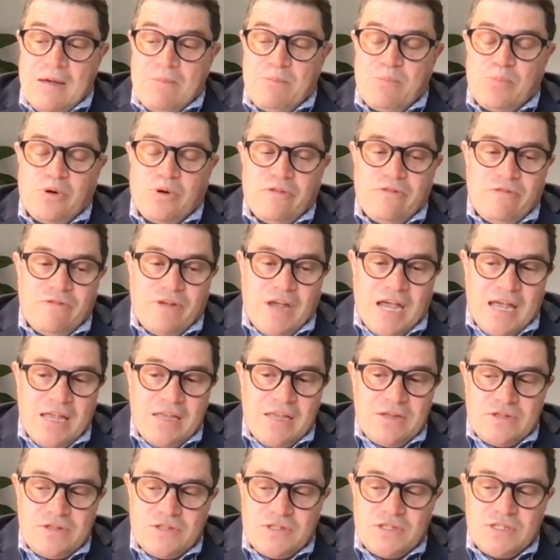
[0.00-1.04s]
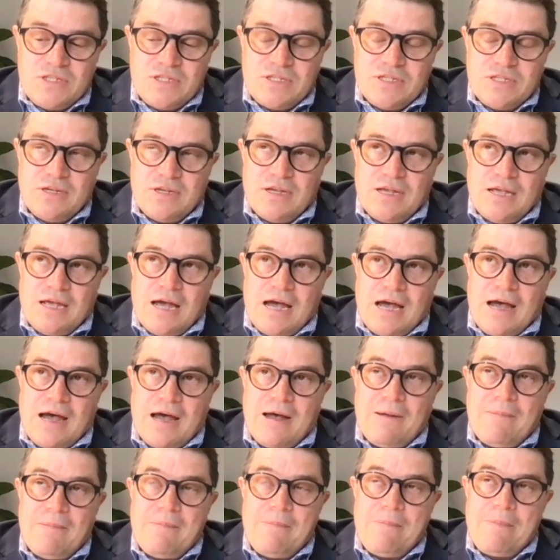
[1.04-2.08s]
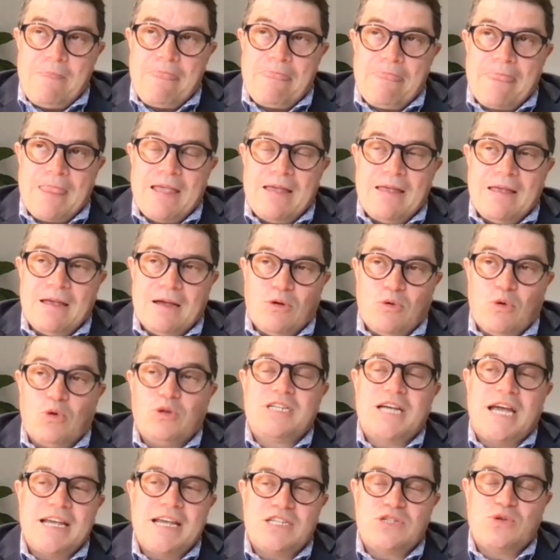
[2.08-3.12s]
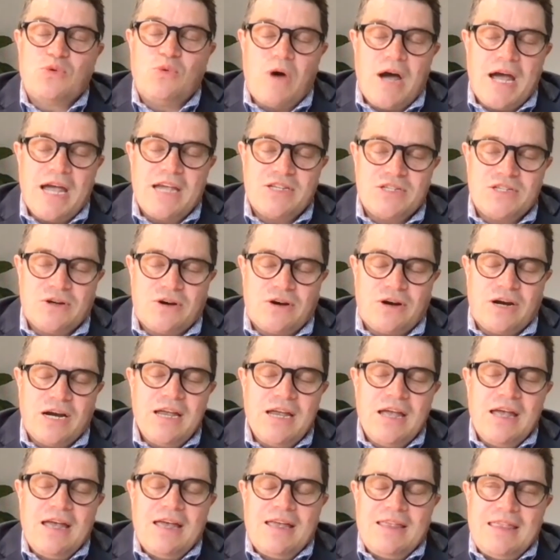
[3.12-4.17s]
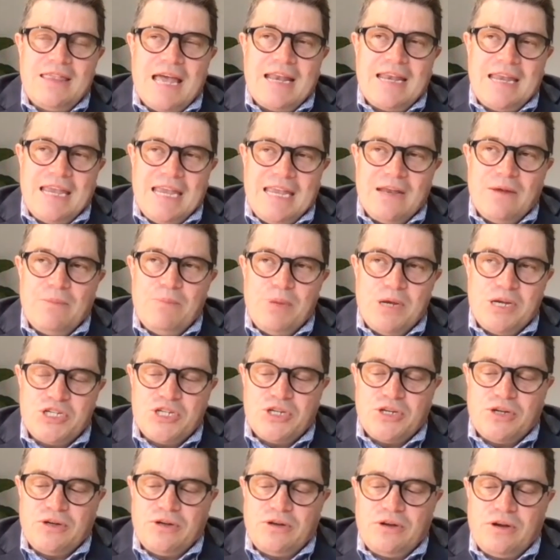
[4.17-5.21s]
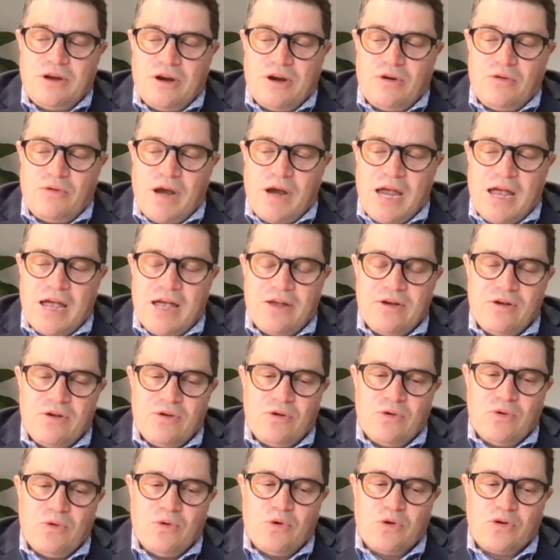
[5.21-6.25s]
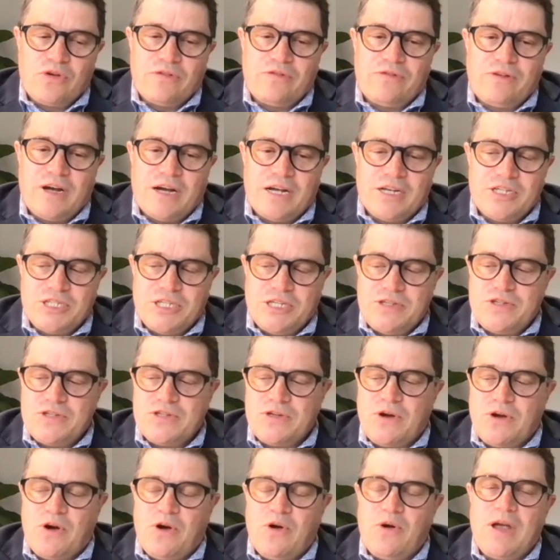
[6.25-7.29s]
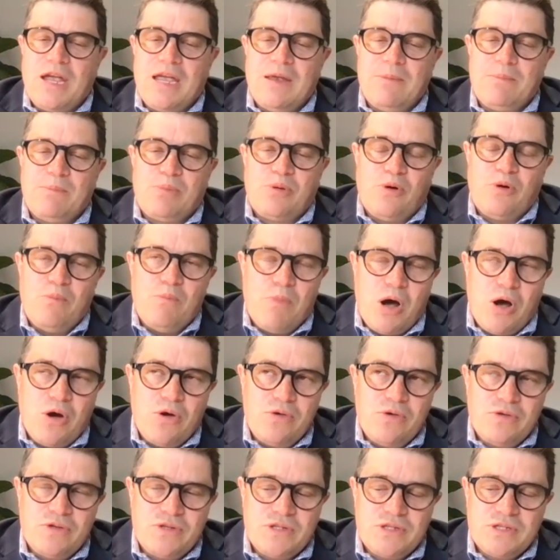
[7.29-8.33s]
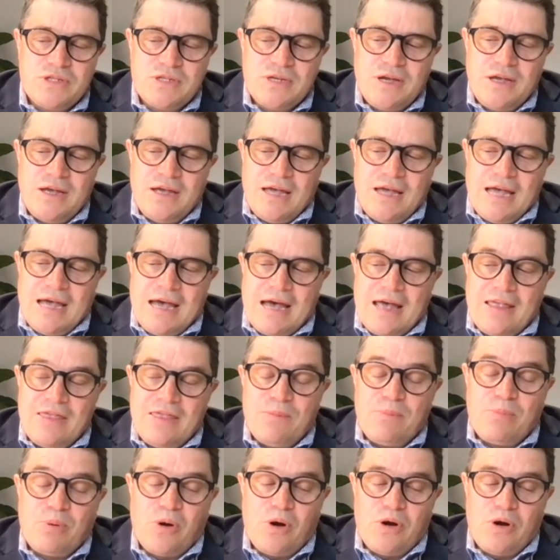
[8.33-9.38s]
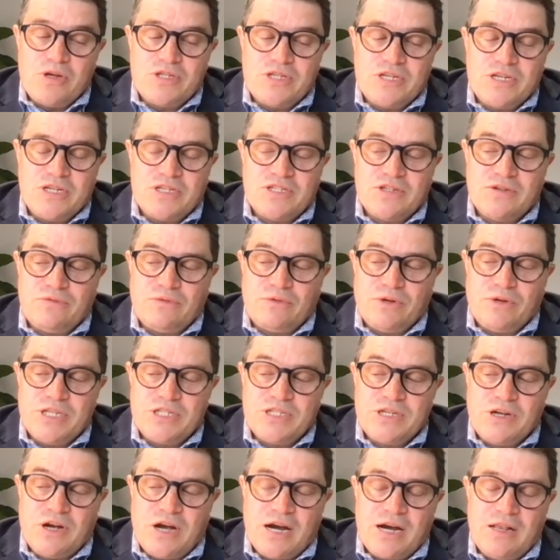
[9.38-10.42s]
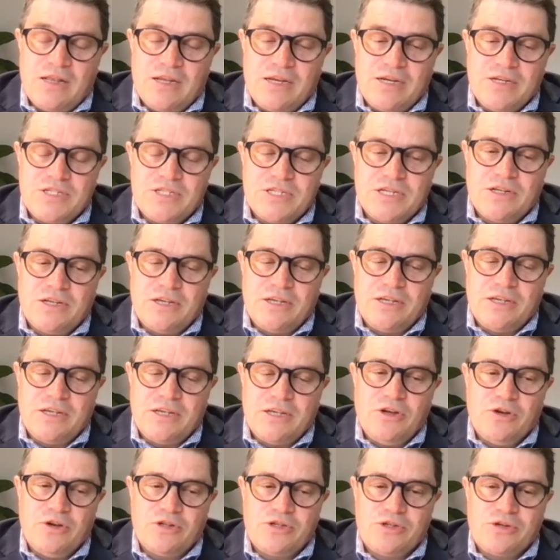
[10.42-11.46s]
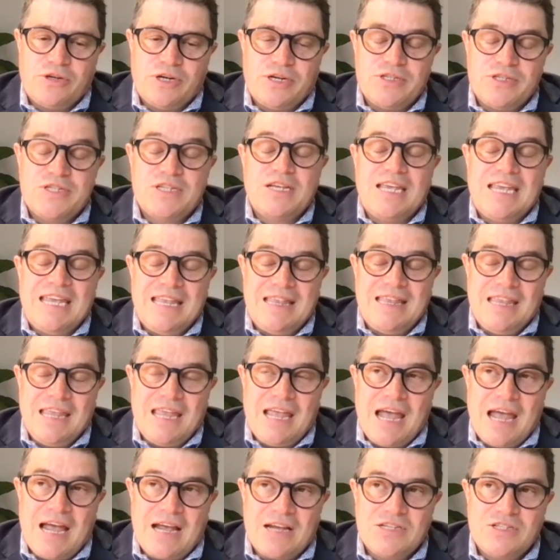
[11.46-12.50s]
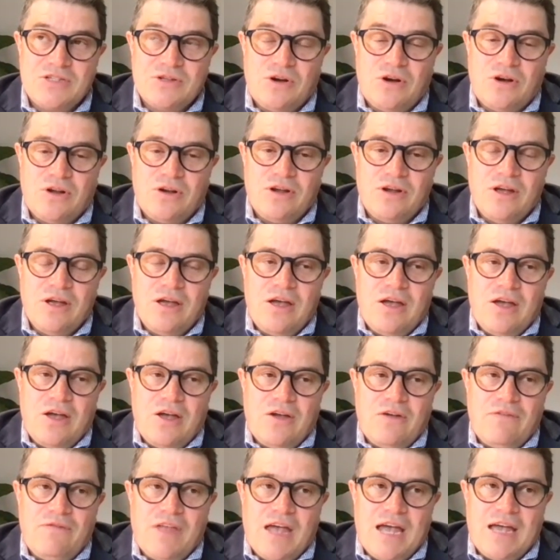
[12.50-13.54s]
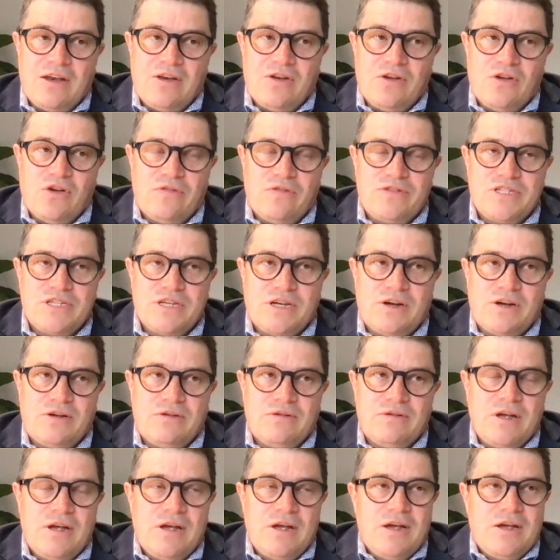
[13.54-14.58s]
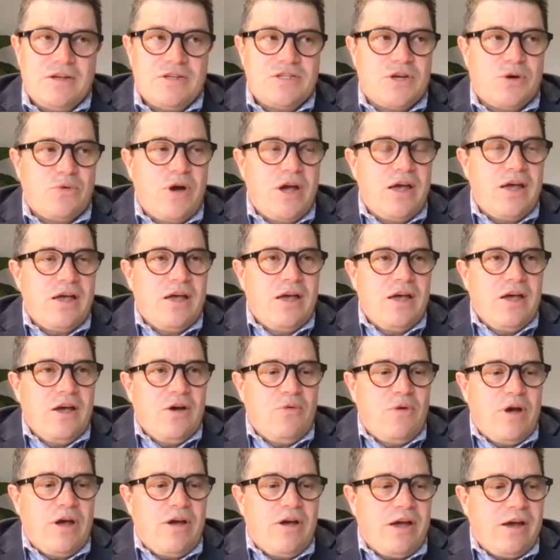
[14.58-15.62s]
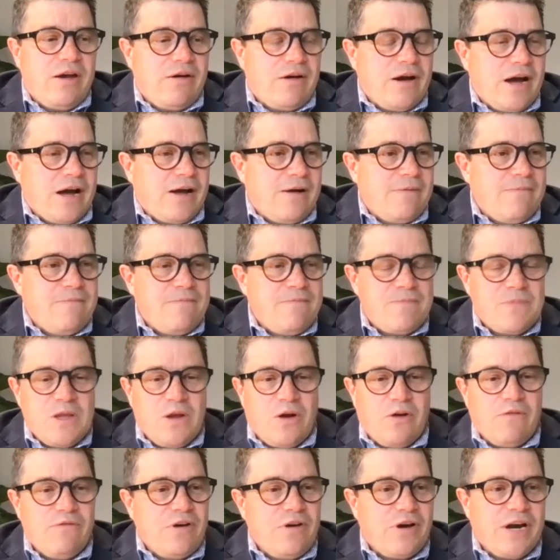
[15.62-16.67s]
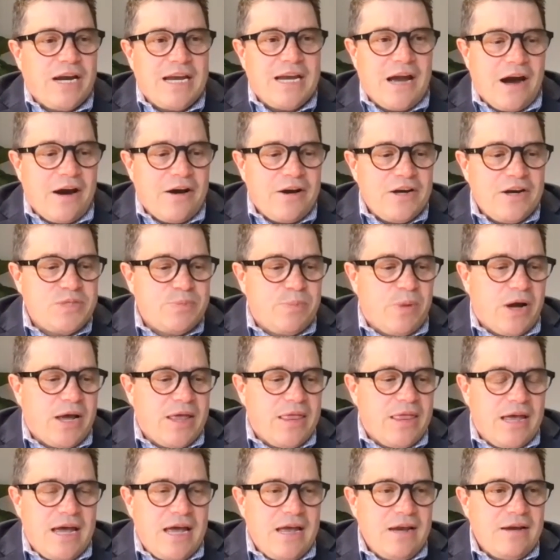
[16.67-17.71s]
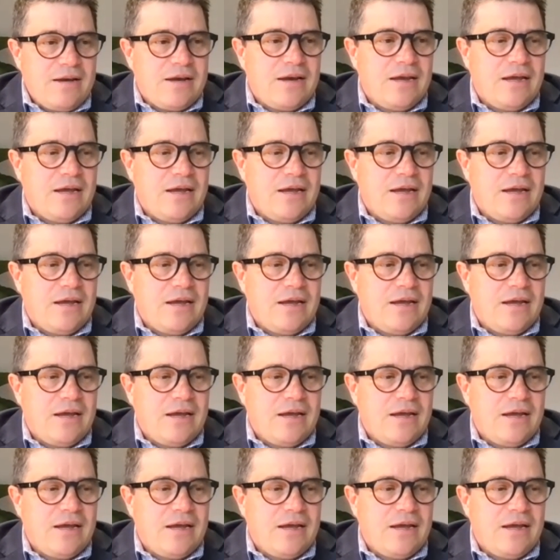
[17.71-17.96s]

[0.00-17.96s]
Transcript: prevents or takes away, sorry, that inhibition around autophagy. So it promotes the process of recycling cellular nutrients in the axon of that nerve cell. So we're very encouraged by that.